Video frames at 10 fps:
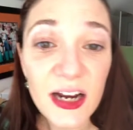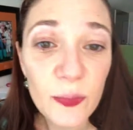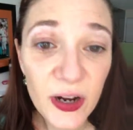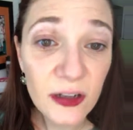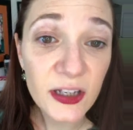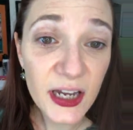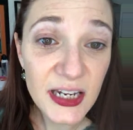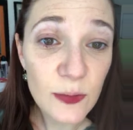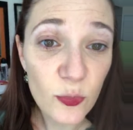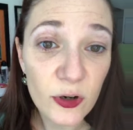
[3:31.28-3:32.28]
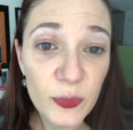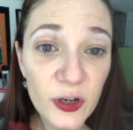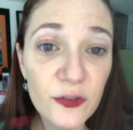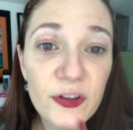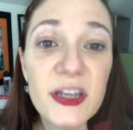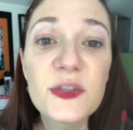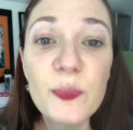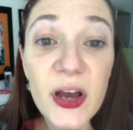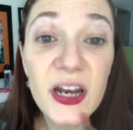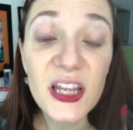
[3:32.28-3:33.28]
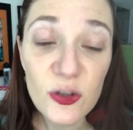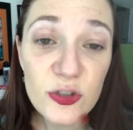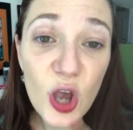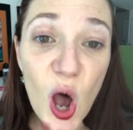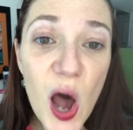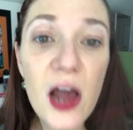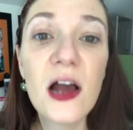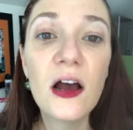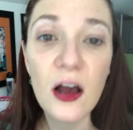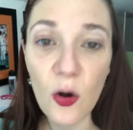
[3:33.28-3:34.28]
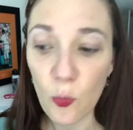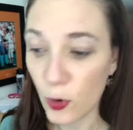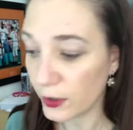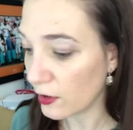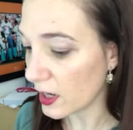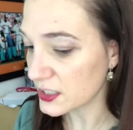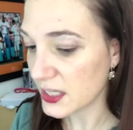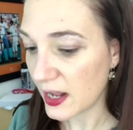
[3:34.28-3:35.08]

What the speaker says: Apparently I need more mirror for this, but you saw 1 across.